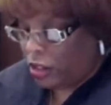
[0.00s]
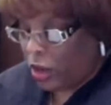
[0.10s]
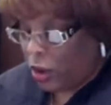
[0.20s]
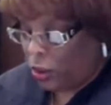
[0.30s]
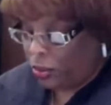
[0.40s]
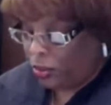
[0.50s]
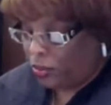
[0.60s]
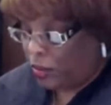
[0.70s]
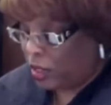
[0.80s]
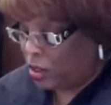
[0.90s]
So
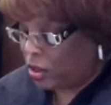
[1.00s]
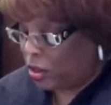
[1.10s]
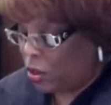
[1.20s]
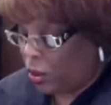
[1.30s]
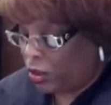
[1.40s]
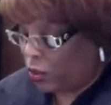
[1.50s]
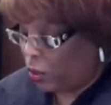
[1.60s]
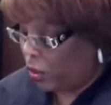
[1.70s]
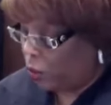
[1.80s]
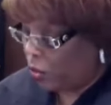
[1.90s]
this is the court's
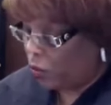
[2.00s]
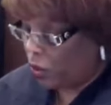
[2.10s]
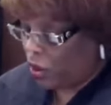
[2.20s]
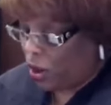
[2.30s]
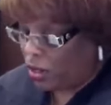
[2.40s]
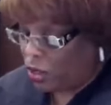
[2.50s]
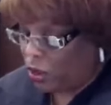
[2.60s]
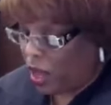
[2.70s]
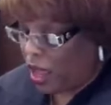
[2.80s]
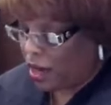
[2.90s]
ruling with regards
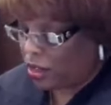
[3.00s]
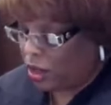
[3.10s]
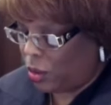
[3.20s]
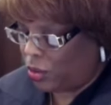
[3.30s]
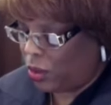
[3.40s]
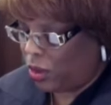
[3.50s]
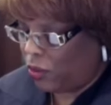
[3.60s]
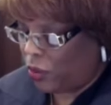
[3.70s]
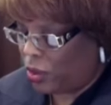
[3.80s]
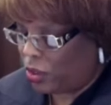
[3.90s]
to the October
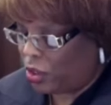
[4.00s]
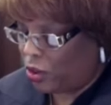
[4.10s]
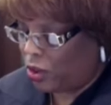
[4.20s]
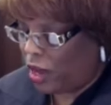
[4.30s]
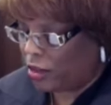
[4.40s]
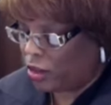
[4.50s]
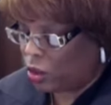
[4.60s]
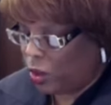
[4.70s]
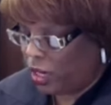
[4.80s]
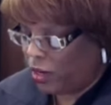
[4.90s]
31st,
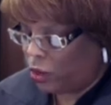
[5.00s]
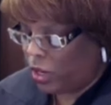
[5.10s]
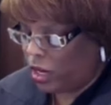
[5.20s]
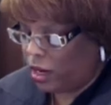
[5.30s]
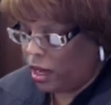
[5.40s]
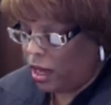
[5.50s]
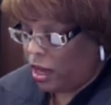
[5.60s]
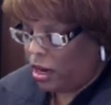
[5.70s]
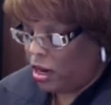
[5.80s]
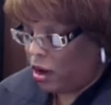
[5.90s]
2023,
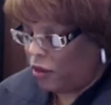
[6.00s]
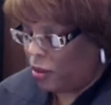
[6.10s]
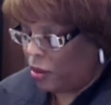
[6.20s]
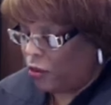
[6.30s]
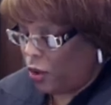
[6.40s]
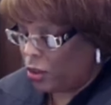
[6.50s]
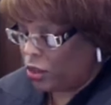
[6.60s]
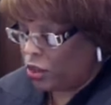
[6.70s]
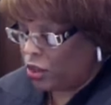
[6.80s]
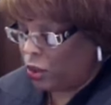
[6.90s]
November
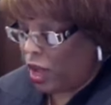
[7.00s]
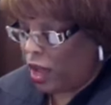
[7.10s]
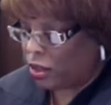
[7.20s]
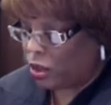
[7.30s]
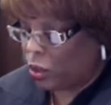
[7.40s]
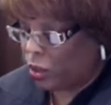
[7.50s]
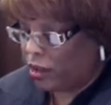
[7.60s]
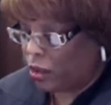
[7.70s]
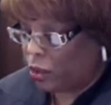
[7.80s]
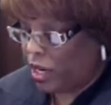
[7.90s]
1st,
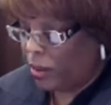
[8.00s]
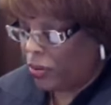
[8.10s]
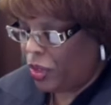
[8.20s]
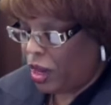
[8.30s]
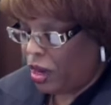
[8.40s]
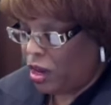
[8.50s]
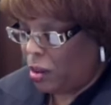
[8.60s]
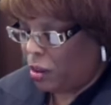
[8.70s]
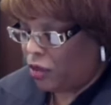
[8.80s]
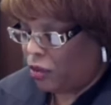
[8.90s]
2023,
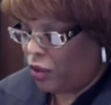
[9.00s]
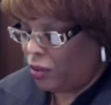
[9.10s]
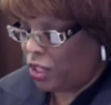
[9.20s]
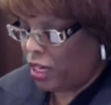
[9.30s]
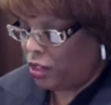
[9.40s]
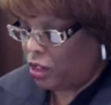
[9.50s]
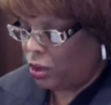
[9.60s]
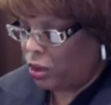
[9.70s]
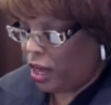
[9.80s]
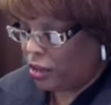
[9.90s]
November 15,
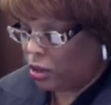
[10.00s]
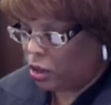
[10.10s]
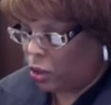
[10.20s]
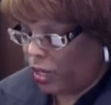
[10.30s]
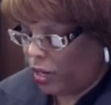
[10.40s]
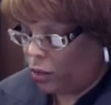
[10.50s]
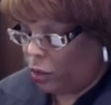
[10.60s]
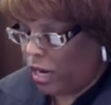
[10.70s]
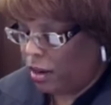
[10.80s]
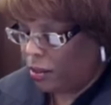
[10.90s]

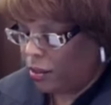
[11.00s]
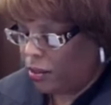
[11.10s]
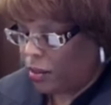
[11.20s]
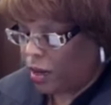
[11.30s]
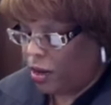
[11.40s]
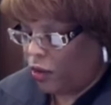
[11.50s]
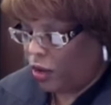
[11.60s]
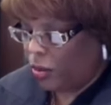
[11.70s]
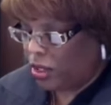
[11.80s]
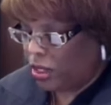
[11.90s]
2023,
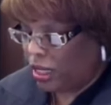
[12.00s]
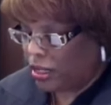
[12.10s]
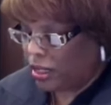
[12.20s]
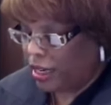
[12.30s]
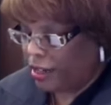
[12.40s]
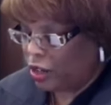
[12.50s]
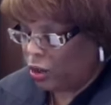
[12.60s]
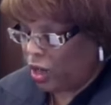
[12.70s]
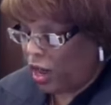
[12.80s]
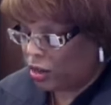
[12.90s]
November 16,
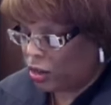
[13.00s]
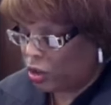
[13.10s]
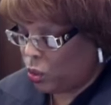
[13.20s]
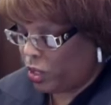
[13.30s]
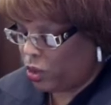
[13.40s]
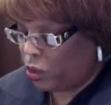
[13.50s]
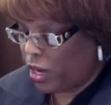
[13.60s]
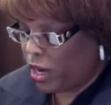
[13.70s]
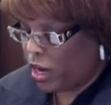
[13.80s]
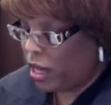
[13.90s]

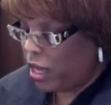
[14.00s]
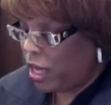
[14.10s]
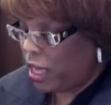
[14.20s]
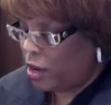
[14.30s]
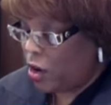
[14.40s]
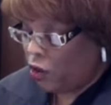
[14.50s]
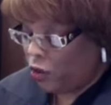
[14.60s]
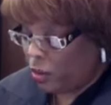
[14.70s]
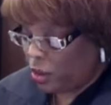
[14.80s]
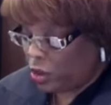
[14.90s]
2023, and
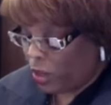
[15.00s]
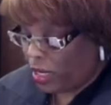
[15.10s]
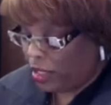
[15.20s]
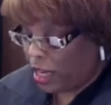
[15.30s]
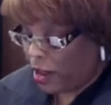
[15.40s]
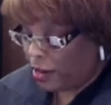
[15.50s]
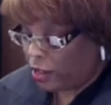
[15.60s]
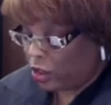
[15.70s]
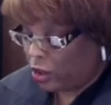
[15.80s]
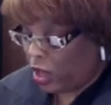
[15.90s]
November
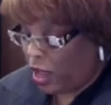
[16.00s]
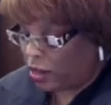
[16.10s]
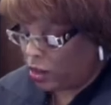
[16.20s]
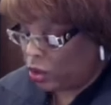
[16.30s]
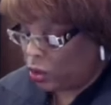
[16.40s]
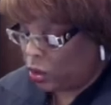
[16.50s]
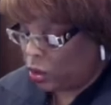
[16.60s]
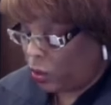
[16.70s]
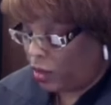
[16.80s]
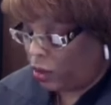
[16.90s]
22nd,
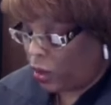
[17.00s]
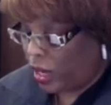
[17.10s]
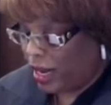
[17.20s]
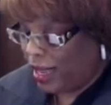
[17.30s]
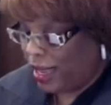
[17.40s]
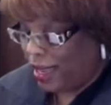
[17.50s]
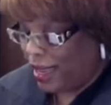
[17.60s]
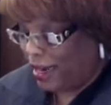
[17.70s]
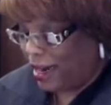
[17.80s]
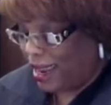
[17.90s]
2023,
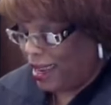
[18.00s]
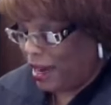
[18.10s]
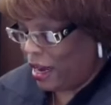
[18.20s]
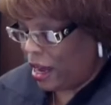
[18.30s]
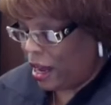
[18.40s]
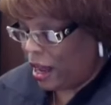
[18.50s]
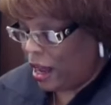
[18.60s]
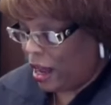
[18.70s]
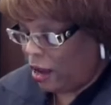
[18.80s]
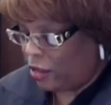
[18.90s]
and any
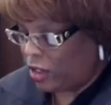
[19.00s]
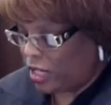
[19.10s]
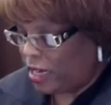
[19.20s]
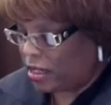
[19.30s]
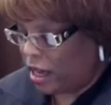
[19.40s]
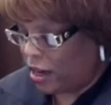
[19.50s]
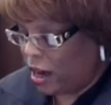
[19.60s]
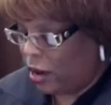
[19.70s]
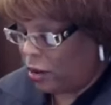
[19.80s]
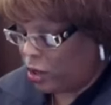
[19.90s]
other dates
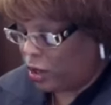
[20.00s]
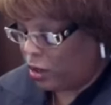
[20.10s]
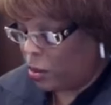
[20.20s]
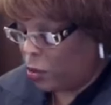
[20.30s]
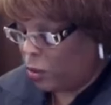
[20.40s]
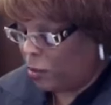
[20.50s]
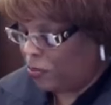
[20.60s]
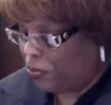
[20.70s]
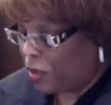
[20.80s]
unknown to the movement.